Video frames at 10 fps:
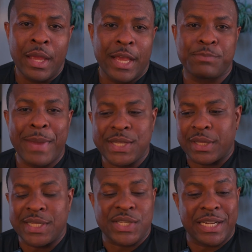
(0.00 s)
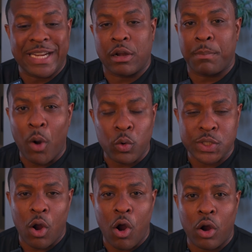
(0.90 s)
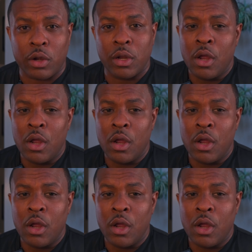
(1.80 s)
it's basically sending out a postcard